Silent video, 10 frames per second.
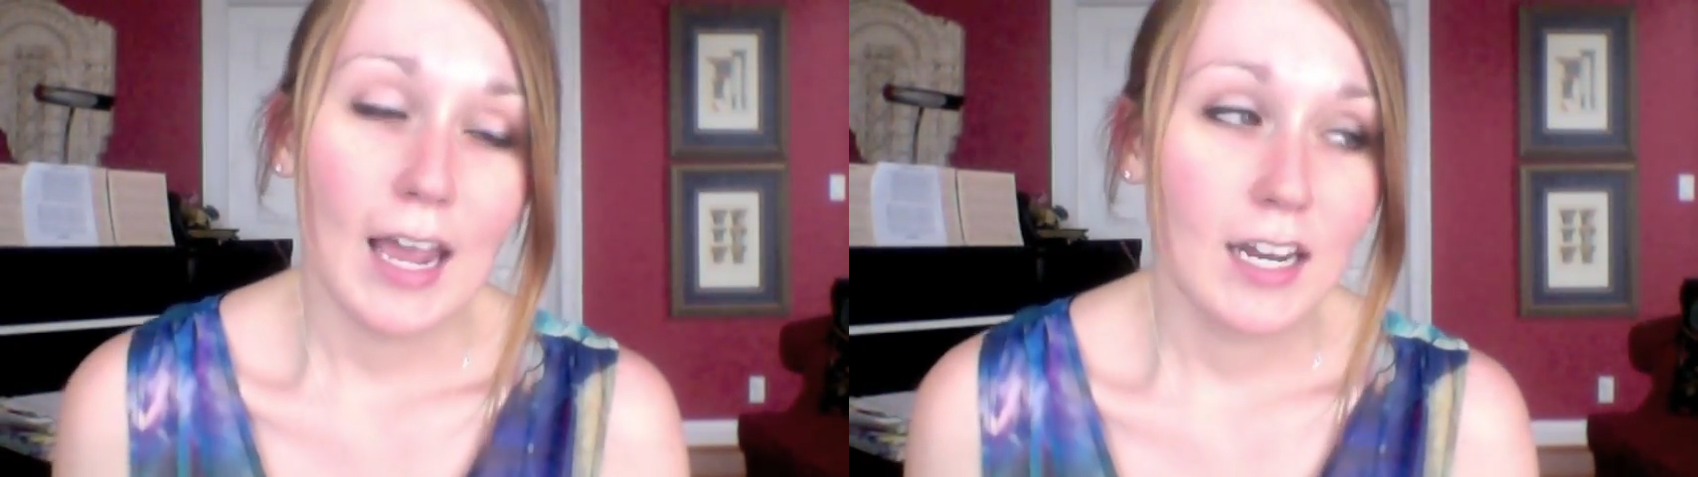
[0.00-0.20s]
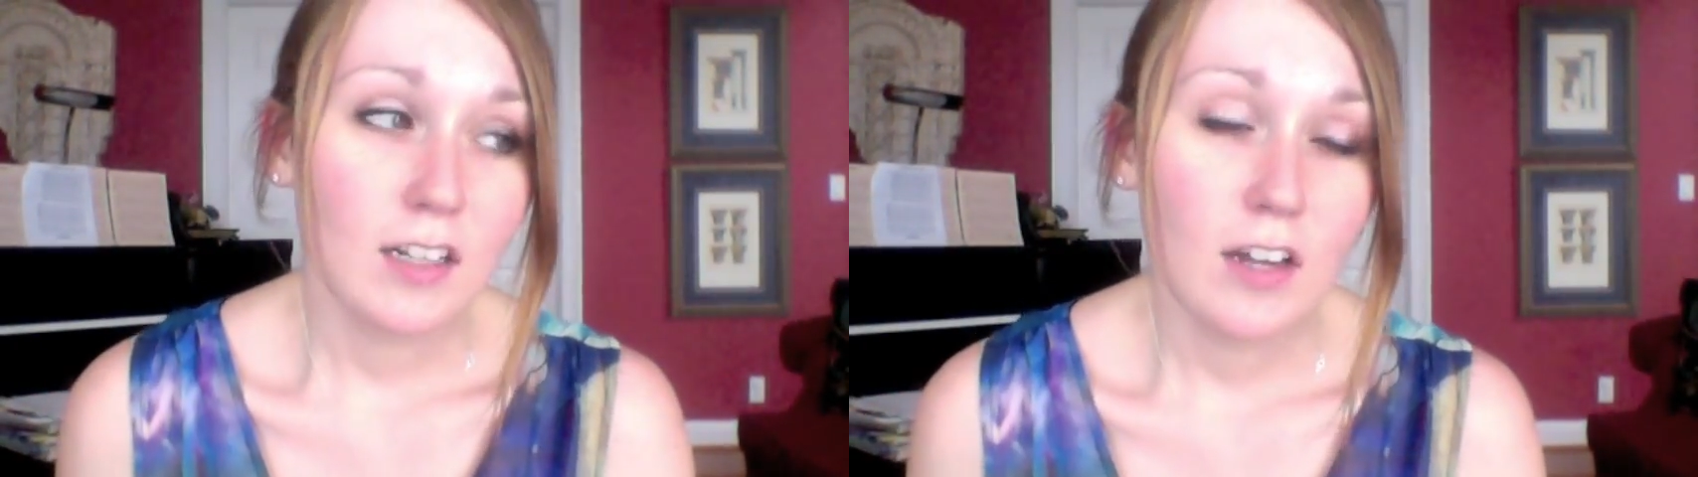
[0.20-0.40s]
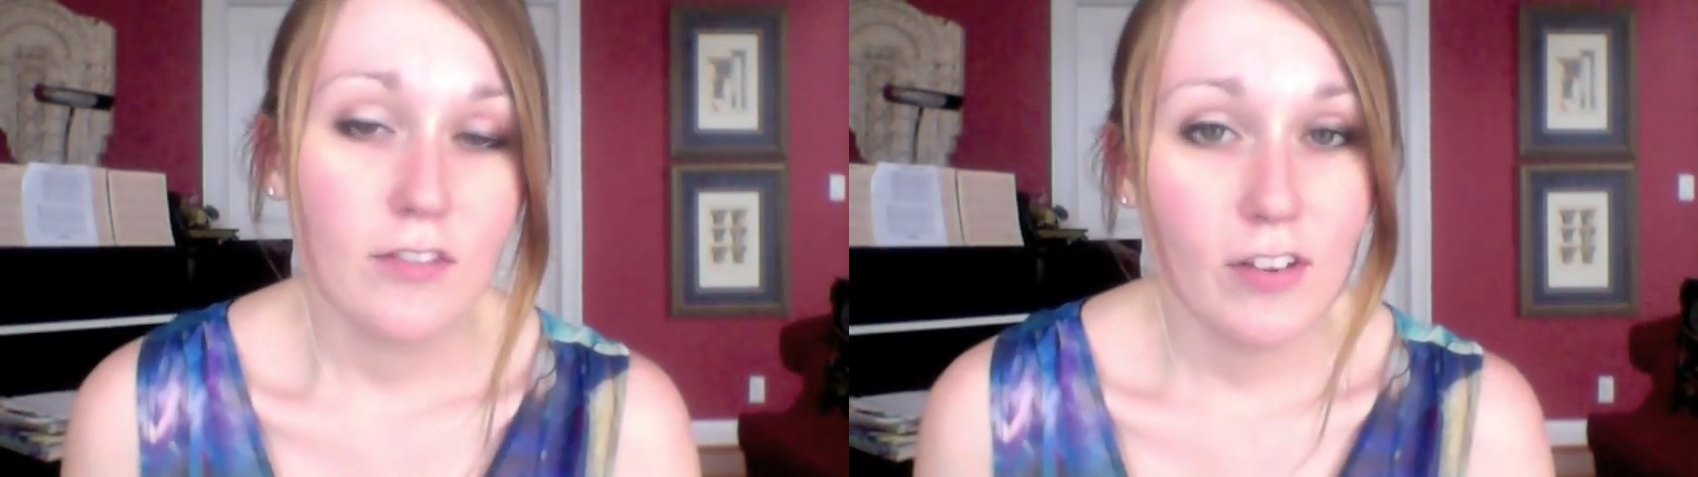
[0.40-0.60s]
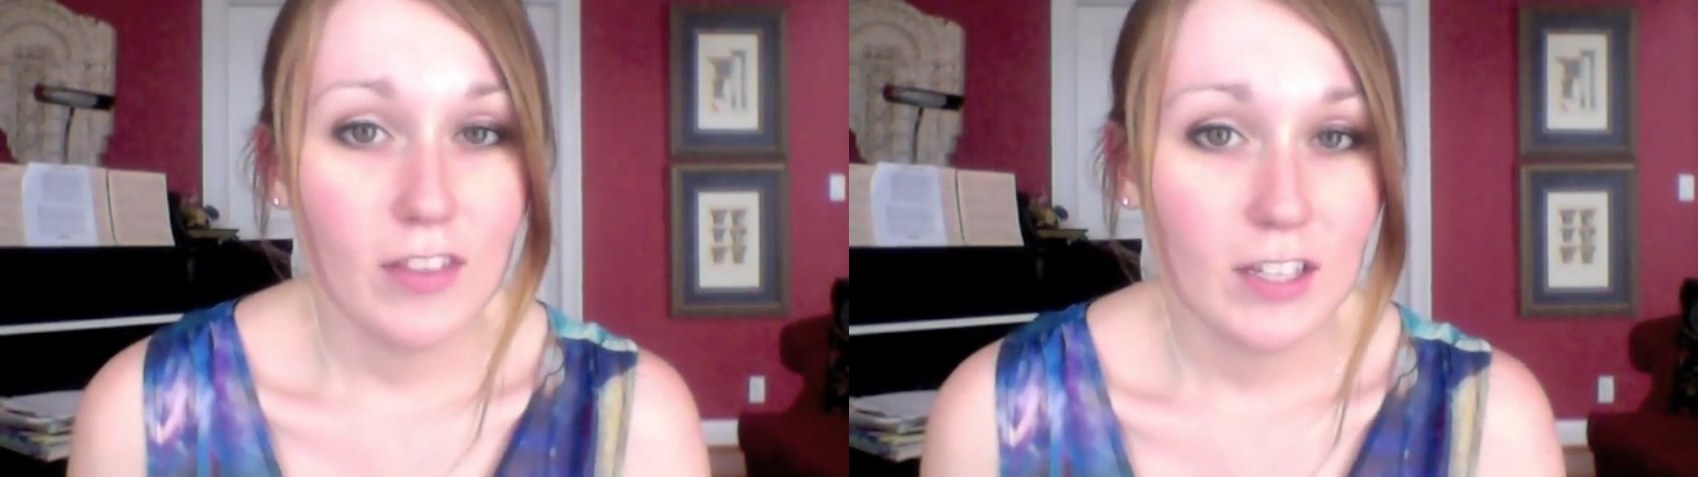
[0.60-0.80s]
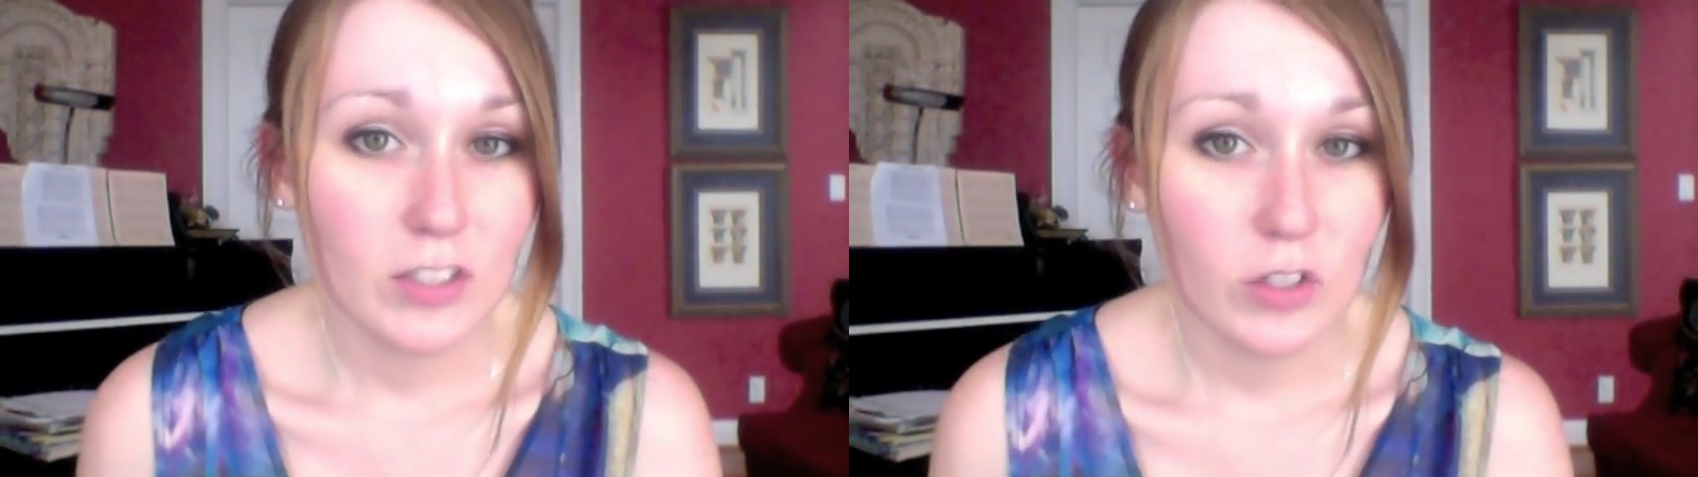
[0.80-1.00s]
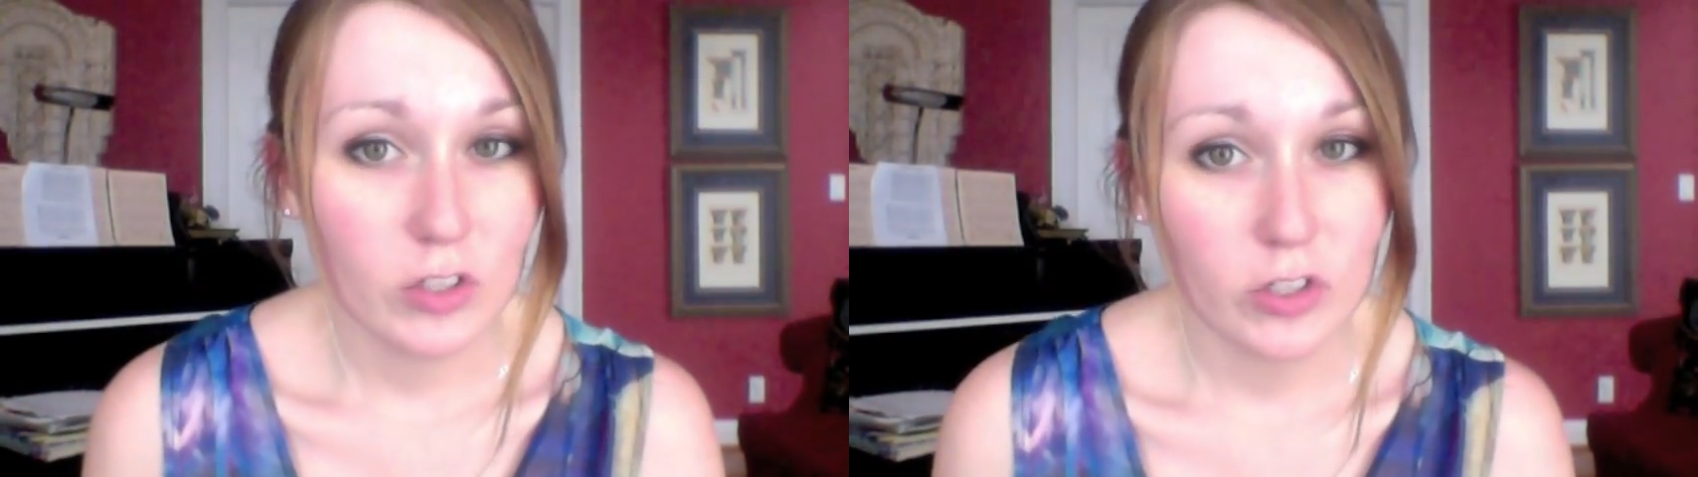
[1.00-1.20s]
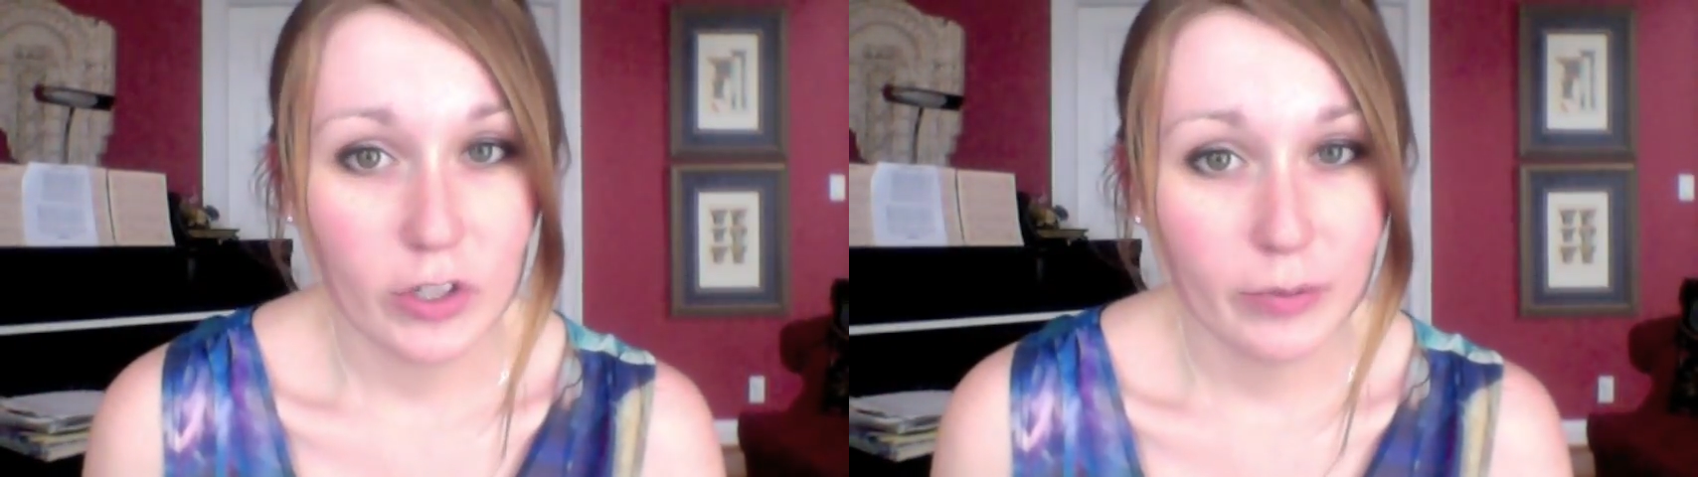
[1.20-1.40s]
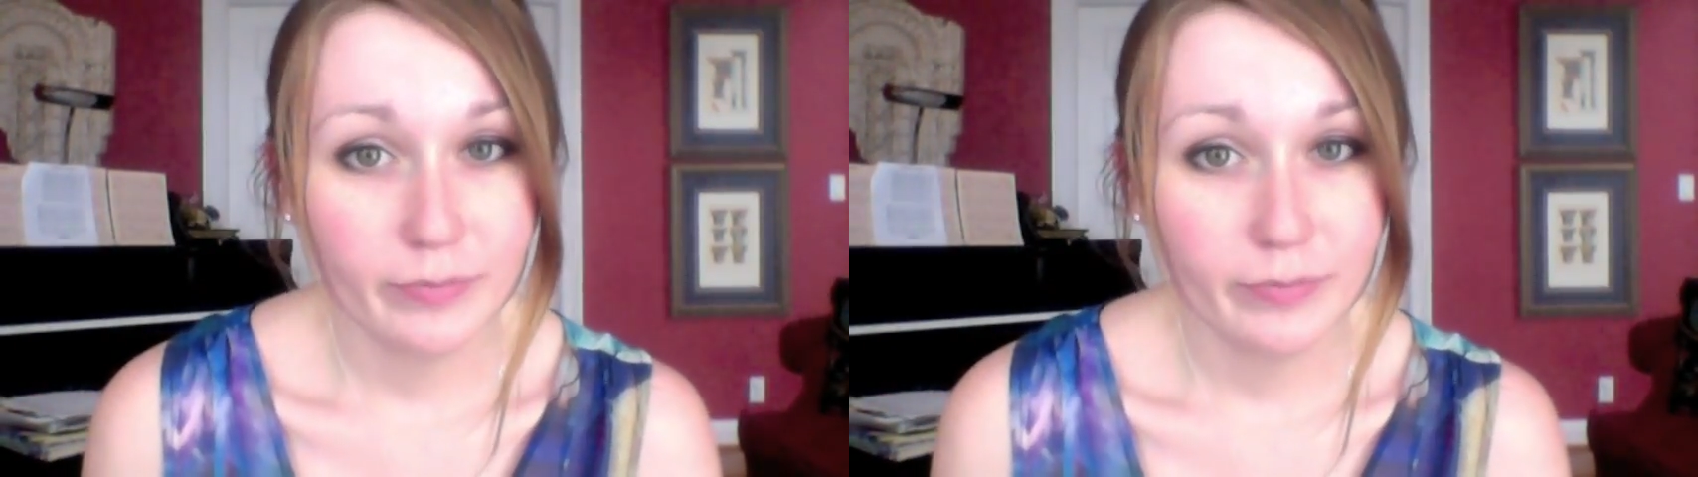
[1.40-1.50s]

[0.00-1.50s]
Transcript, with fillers: and a lot of fun things you can do.